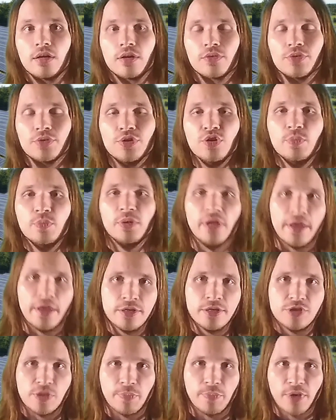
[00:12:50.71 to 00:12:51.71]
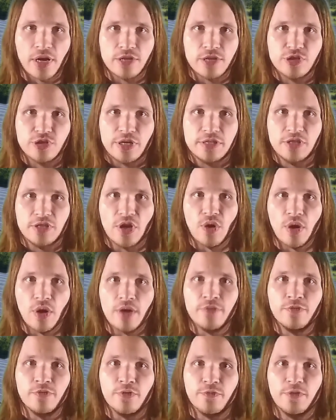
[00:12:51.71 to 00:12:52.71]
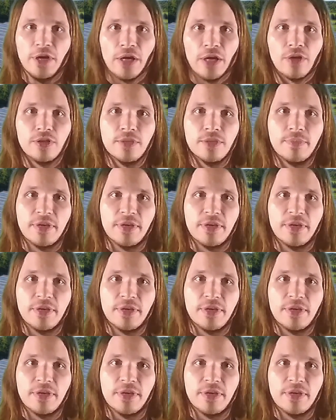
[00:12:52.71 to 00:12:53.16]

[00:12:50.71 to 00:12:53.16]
Renewable energy projects go unfulfilled